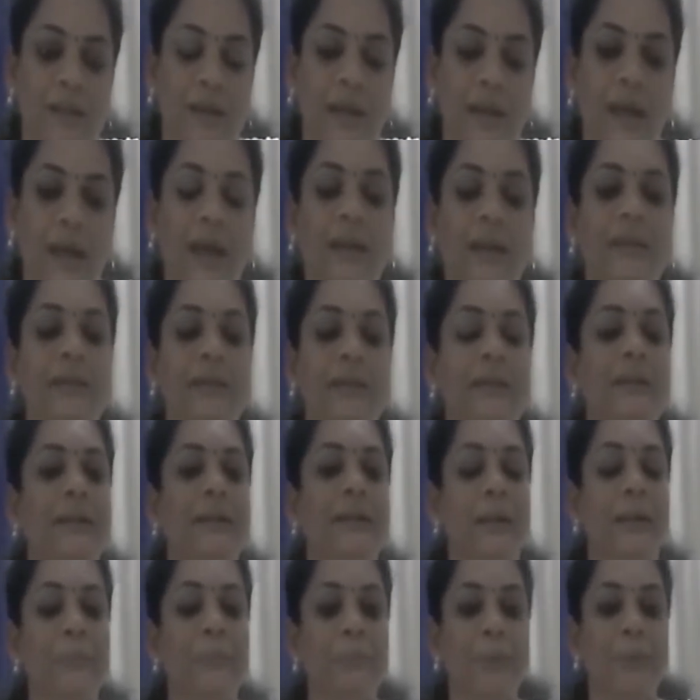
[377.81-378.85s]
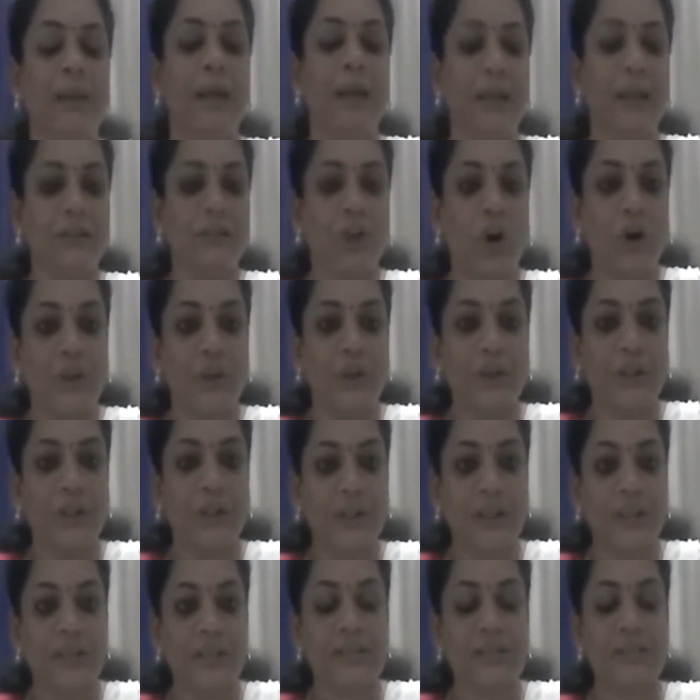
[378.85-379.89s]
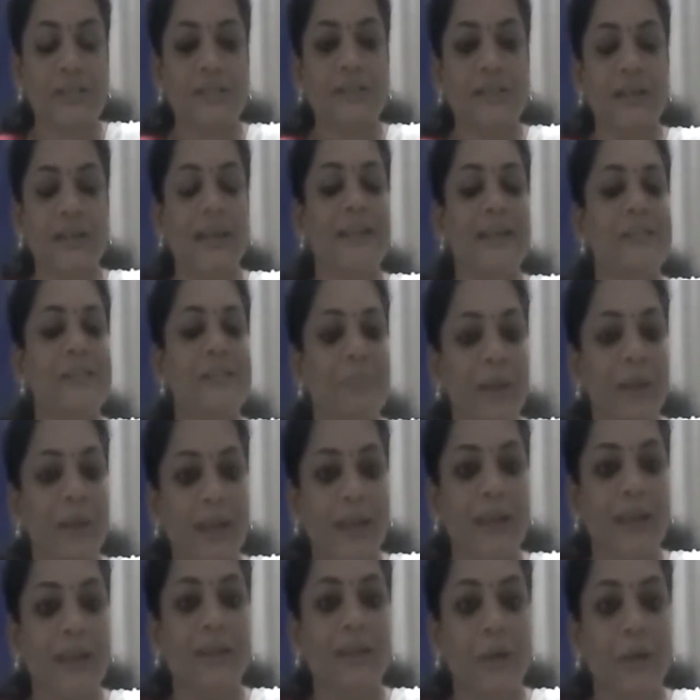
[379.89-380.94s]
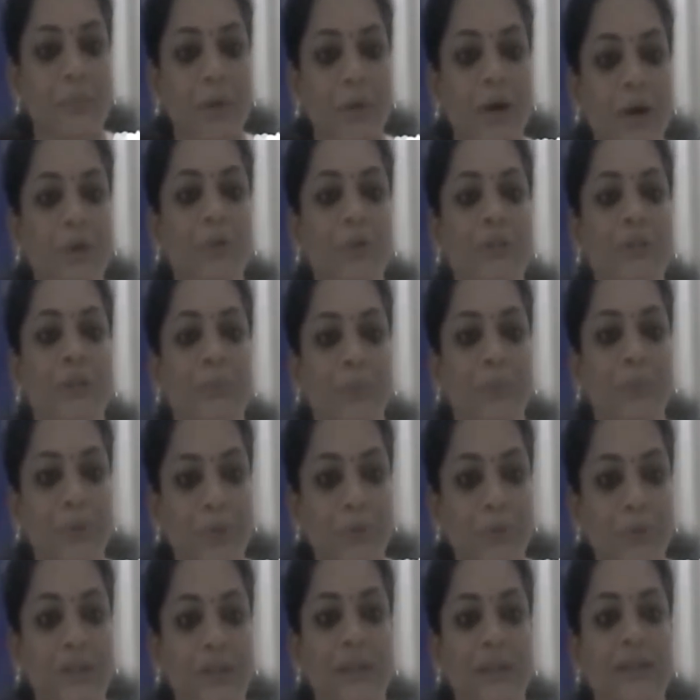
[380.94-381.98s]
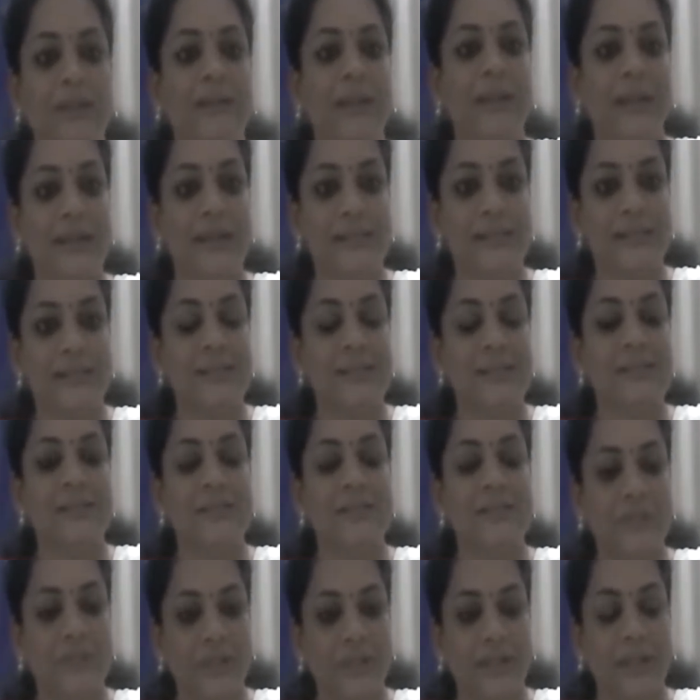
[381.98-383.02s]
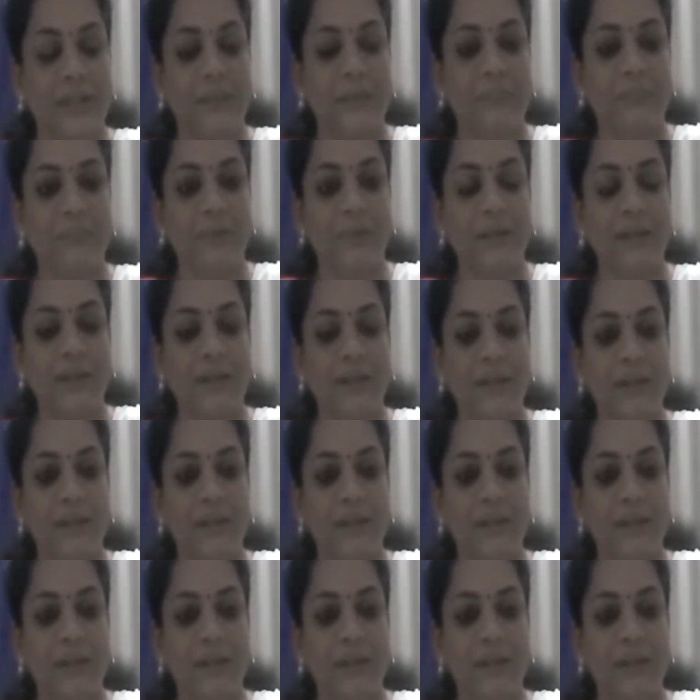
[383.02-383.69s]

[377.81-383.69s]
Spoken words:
And the temple authorities explained about the beauty and the existence of the temple